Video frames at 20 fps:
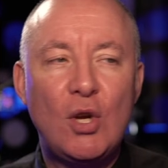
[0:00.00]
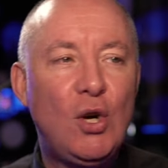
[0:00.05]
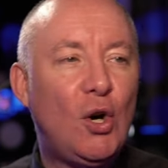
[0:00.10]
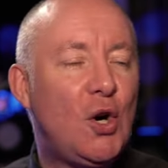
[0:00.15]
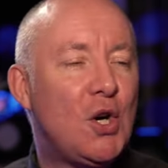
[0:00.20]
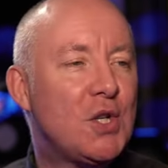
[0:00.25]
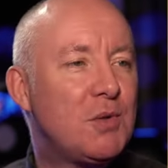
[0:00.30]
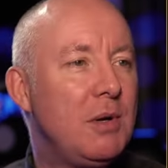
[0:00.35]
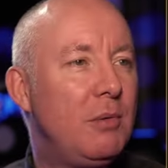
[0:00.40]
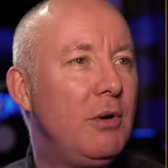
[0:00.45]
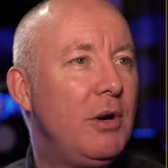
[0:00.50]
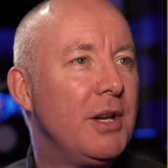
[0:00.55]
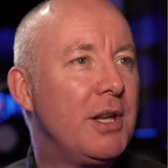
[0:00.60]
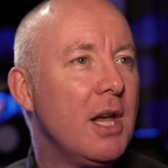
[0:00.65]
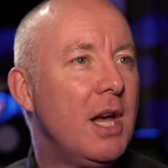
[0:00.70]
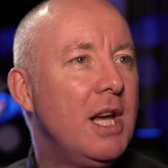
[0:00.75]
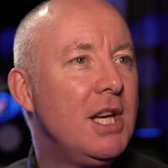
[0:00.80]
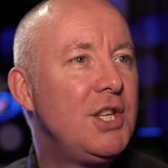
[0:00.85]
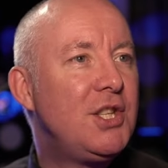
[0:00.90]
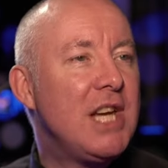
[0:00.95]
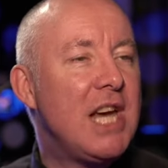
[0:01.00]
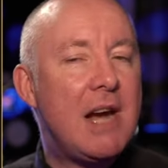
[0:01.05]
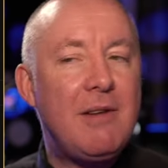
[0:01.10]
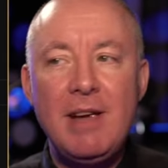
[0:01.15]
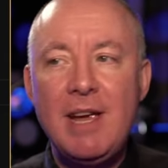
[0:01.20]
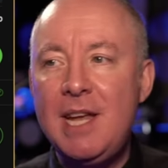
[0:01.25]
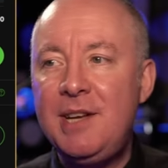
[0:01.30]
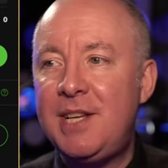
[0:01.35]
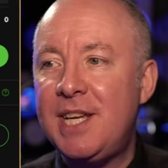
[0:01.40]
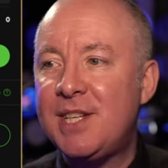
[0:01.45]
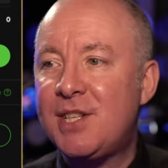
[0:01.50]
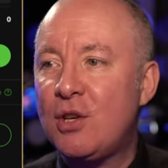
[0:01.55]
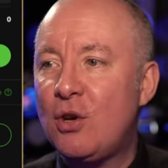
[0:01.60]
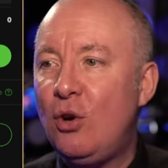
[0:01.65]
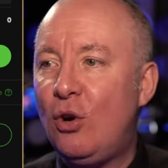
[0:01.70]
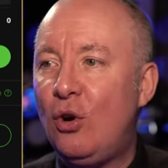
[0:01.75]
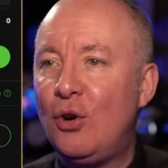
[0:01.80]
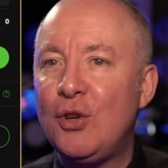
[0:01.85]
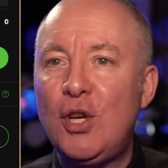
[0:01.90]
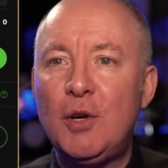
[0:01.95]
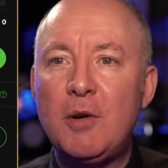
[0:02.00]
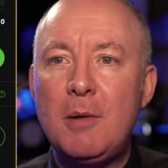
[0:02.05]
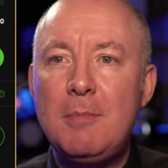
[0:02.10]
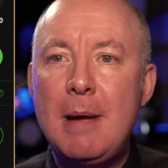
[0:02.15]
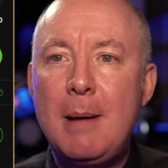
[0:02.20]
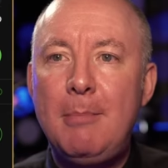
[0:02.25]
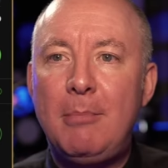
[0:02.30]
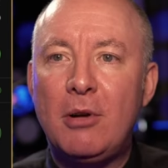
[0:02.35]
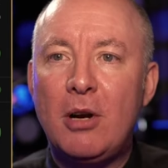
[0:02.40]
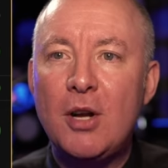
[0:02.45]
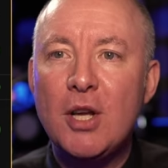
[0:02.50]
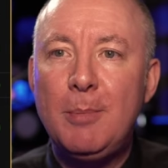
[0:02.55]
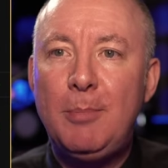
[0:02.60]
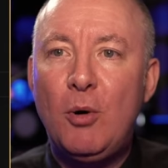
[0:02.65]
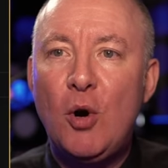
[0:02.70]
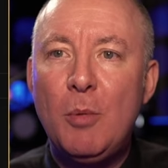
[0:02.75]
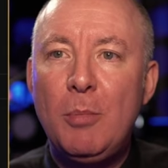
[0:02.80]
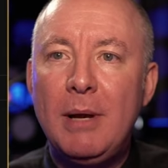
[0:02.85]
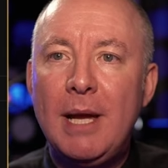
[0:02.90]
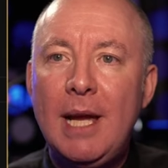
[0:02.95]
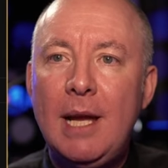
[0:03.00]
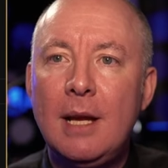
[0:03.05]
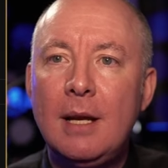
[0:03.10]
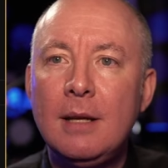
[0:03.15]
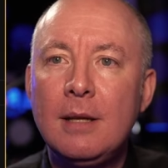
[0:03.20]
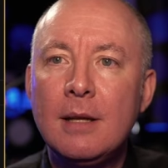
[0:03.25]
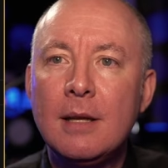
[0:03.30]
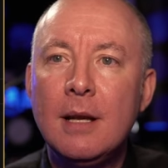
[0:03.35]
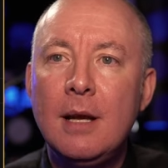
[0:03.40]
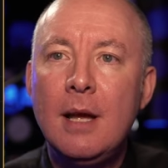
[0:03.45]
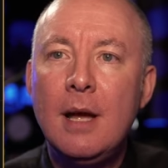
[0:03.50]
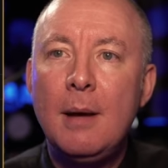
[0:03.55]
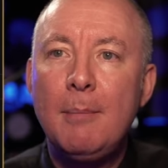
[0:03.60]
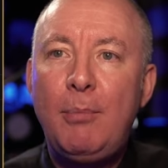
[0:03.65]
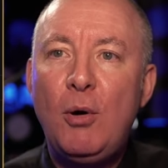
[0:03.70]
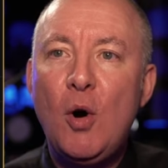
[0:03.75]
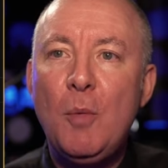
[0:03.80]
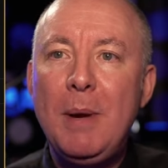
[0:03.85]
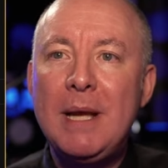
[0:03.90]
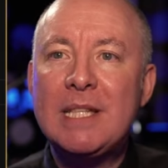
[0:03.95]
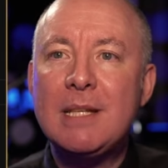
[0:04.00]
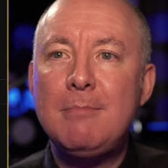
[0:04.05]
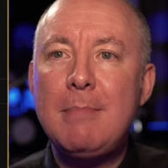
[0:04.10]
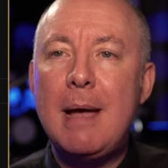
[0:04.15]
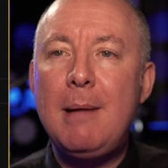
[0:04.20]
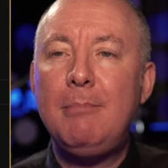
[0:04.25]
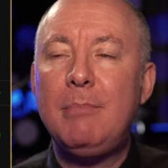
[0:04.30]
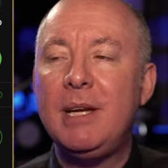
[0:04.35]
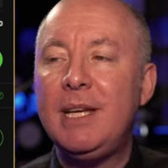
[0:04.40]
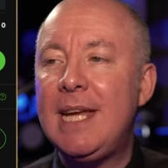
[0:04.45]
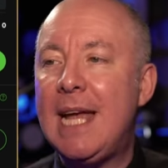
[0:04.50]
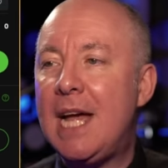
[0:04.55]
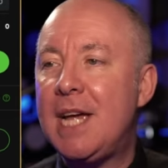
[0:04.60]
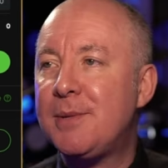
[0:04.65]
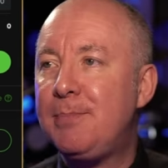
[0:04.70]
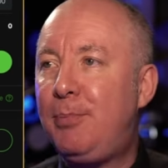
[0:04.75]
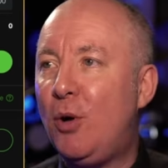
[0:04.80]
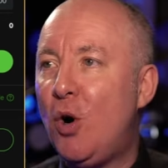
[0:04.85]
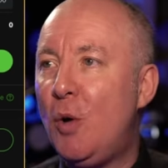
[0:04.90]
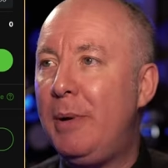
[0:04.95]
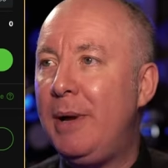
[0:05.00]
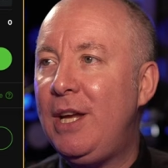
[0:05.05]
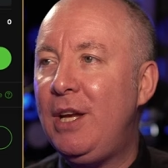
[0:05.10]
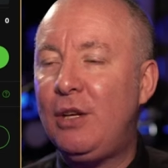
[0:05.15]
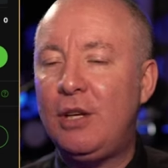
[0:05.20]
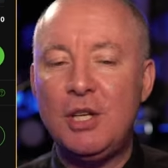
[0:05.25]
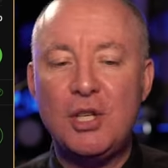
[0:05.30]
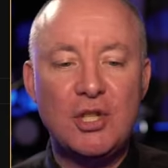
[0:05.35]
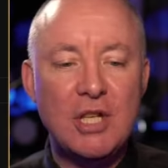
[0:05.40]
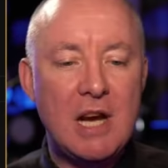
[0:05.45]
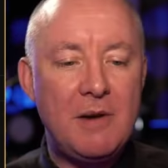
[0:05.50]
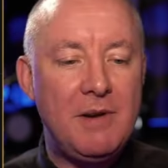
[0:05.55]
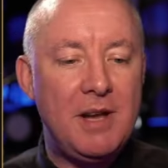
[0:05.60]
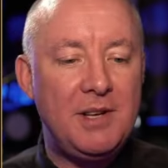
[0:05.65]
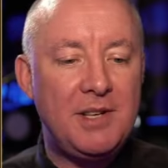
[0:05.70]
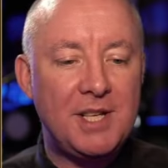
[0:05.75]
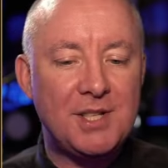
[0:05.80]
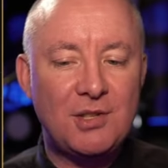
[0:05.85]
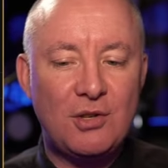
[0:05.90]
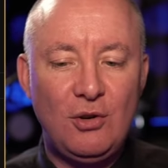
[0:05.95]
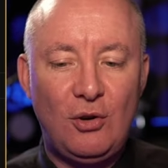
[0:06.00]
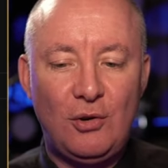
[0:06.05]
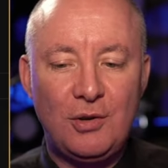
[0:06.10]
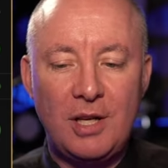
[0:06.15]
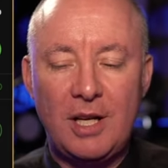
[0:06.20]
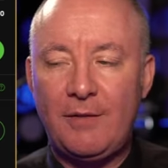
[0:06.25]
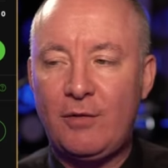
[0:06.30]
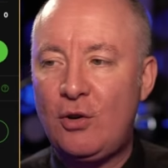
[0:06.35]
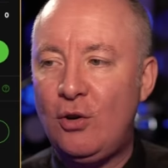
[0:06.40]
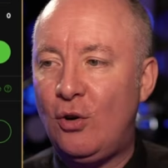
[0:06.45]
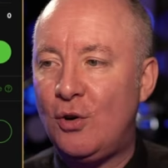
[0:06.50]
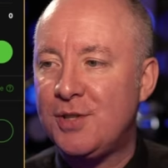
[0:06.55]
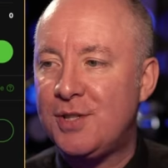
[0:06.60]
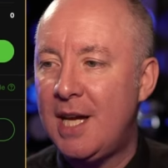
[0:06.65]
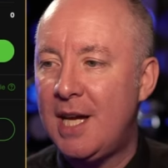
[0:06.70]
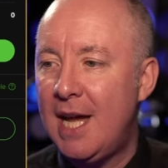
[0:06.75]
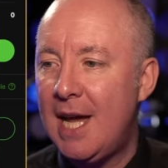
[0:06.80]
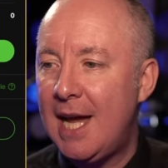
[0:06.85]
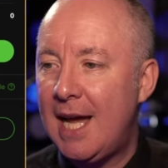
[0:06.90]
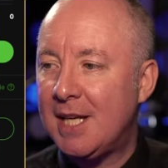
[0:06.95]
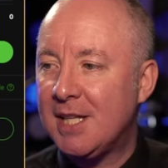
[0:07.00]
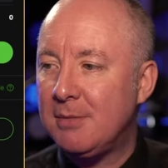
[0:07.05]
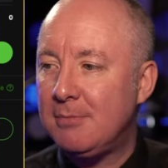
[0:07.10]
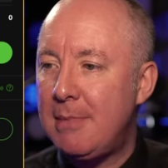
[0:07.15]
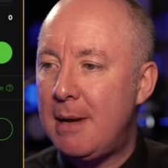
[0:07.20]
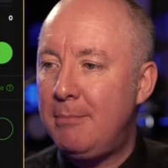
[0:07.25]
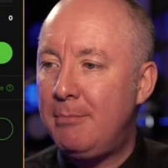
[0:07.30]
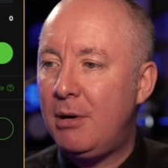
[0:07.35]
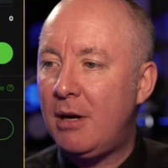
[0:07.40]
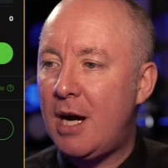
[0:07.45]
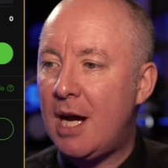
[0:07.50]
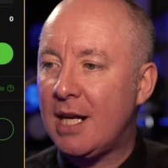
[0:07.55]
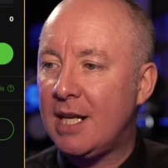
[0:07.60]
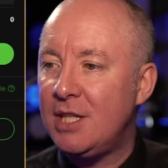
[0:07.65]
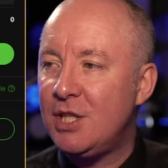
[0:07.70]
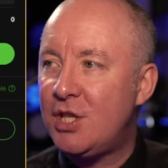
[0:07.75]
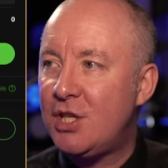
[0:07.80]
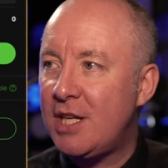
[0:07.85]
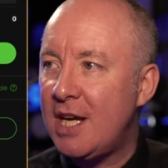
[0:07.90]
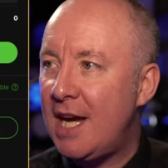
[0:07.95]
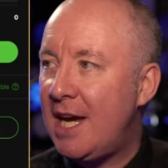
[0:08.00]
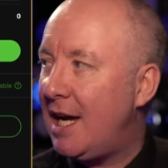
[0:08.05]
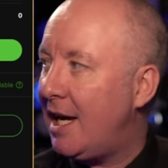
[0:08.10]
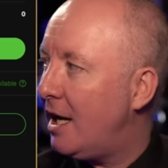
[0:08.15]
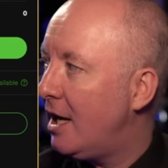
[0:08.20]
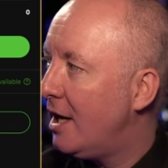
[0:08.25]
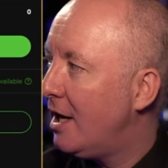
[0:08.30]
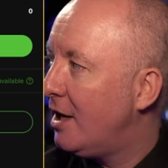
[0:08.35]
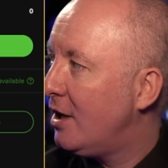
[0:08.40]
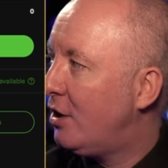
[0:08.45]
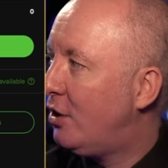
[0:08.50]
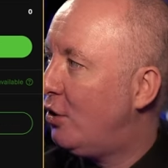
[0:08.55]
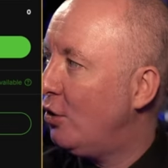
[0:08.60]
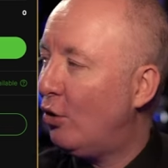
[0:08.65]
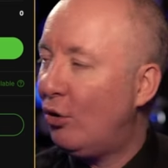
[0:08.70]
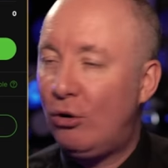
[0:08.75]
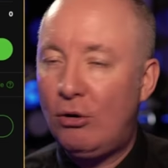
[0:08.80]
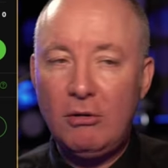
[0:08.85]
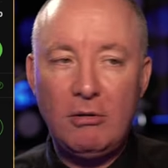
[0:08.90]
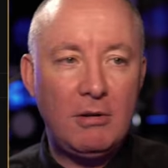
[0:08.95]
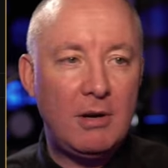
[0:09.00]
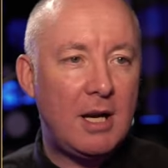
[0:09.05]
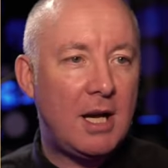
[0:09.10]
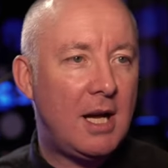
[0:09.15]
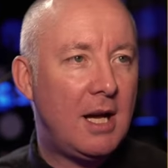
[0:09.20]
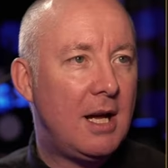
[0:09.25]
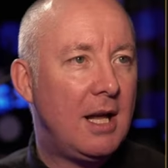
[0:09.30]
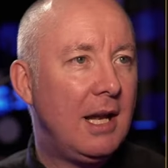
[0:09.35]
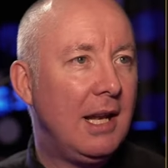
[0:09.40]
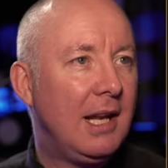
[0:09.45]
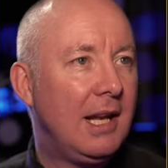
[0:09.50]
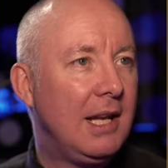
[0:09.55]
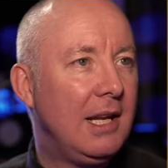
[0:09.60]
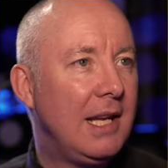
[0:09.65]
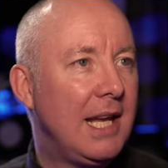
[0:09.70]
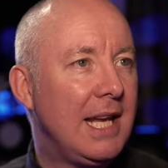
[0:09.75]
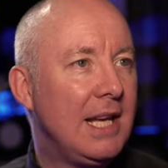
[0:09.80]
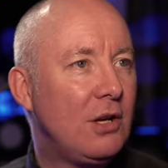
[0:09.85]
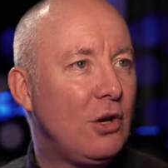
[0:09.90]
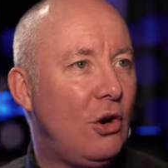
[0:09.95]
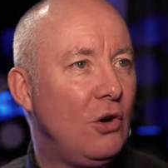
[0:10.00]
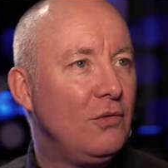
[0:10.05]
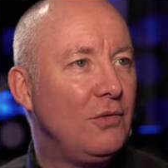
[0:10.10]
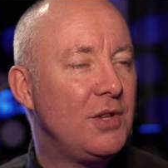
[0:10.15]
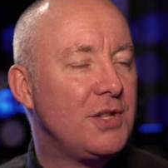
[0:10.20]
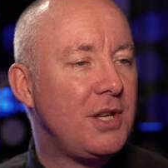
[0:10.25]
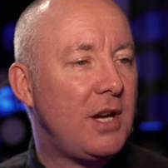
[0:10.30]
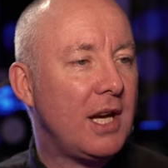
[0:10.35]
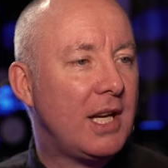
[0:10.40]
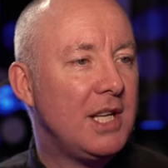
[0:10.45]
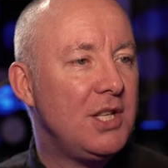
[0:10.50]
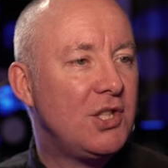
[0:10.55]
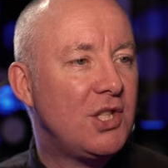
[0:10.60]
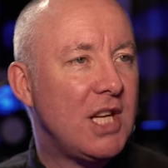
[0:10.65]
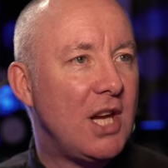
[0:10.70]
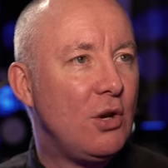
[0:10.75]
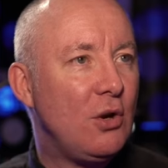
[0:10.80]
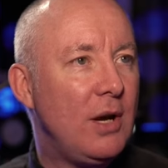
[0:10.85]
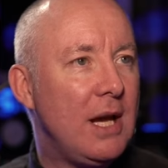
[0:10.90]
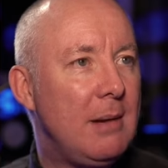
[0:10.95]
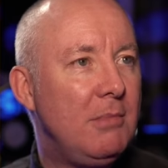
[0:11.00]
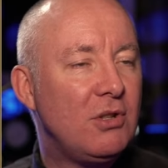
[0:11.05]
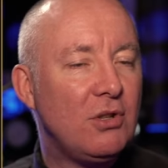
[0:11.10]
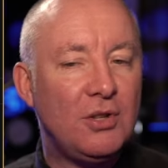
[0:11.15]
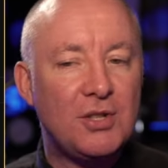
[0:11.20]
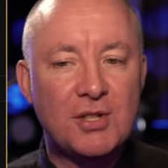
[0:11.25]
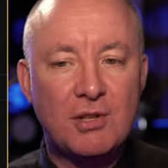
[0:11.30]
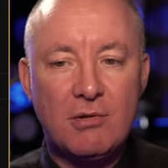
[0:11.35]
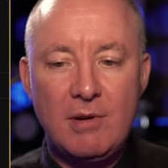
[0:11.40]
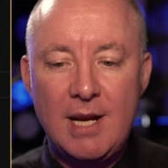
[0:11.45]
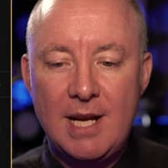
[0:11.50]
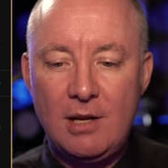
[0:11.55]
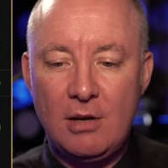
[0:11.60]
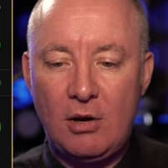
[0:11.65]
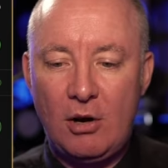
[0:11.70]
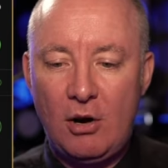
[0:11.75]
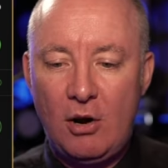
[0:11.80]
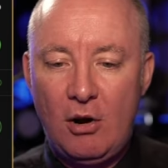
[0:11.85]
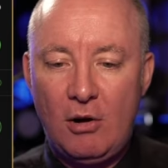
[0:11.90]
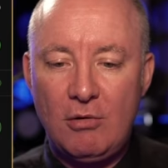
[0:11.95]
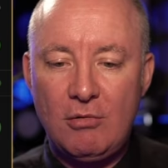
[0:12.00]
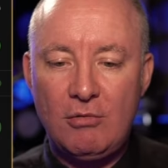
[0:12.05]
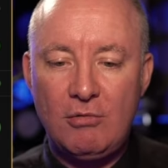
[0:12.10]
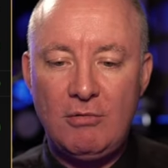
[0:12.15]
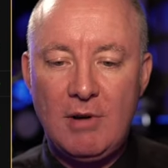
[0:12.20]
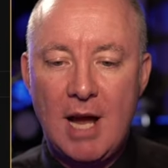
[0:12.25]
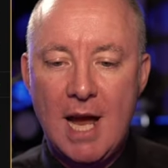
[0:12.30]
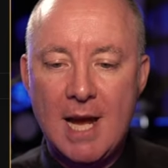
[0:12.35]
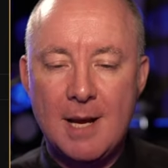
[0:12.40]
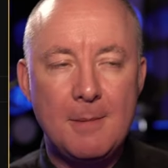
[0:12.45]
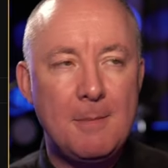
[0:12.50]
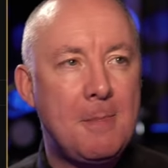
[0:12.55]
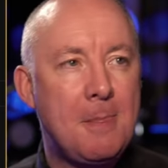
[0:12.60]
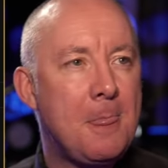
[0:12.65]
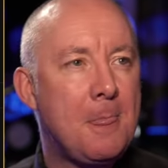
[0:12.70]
course we would. Share it in Discord. You're a member, aren't you, Paul B? Paul B's a member. Yes, Paul B, you can share it in Discord. And of course, as a member, I can share your uh, link on the, I can share your image on the screen. All right.